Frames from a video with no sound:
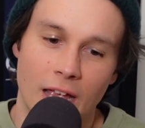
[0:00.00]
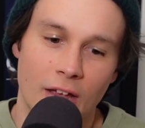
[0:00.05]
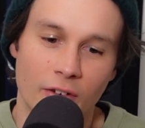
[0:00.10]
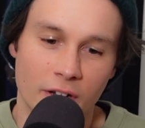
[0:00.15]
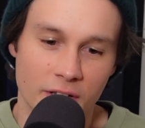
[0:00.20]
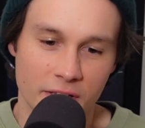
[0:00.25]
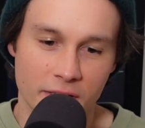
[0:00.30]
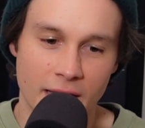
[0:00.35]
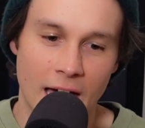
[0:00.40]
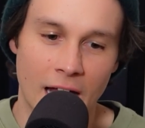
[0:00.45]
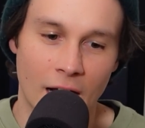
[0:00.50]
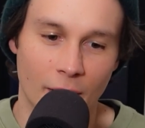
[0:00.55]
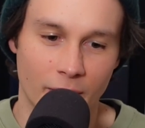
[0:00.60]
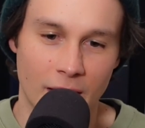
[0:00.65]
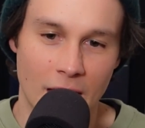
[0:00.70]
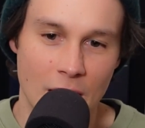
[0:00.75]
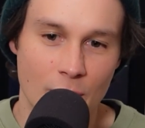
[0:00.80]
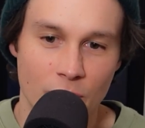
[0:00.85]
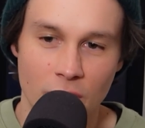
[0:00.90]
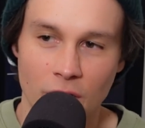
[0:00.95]
even a startup
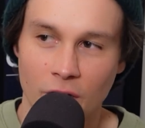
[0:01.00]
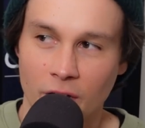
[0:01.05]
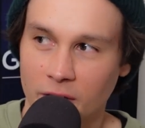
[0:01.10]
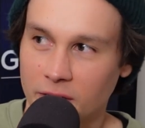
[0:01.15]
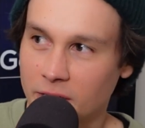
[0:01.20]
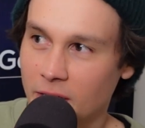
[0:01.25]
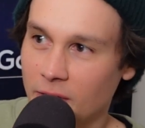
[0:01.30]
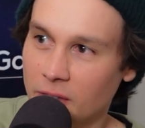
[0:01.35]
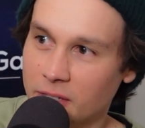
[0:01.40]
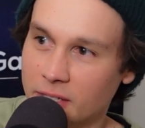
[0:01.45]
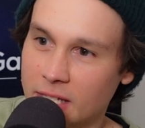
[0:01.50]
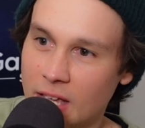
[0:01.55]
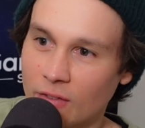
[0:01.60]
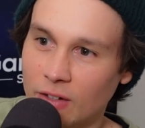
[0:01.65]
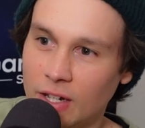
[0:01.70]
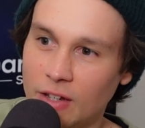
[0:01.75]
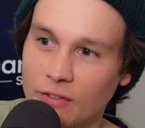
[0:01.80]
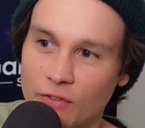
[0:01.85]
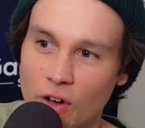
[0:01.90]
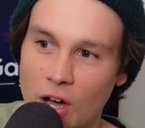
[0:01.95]
keeper, you're going to see this
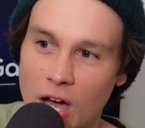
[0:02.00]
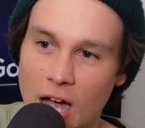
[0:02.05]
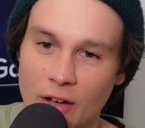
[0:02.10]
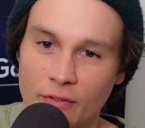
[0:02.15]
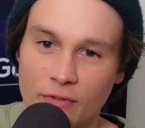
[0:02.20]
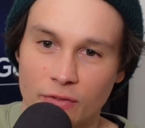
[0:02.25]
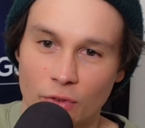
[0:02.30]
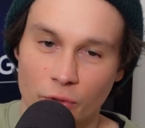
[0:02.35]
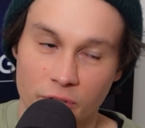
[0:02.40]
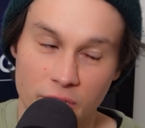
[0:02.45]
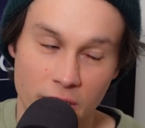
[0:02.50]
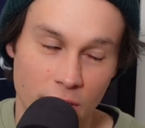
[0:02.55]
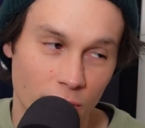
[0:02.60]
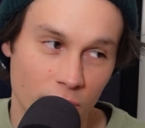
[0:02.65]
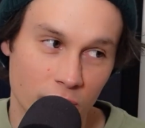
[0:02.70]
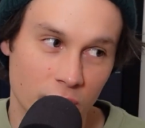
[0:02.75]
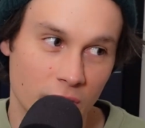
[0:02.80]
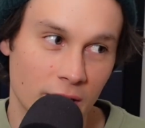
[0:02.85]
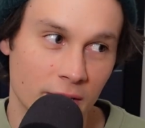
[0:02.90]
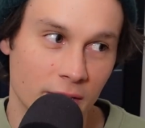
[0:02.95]
75 or a
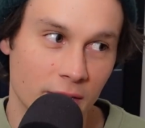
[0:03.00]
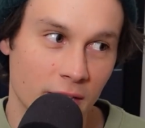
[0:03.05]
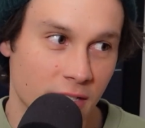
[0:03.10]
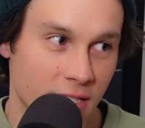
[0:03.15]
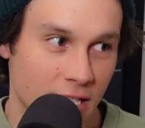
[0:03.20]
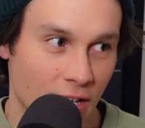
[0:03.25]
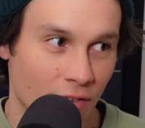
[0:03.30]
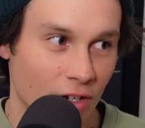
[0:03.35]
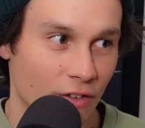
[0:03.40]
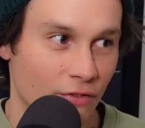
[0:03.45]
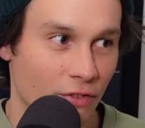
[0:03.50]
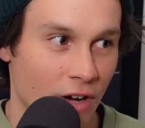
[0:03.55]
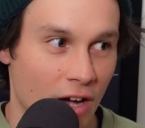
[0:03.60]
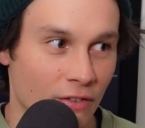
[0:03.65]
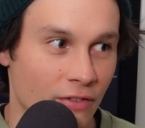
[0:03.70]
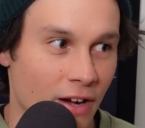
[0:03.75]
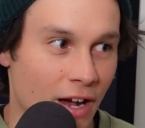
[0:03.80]
single season, this 75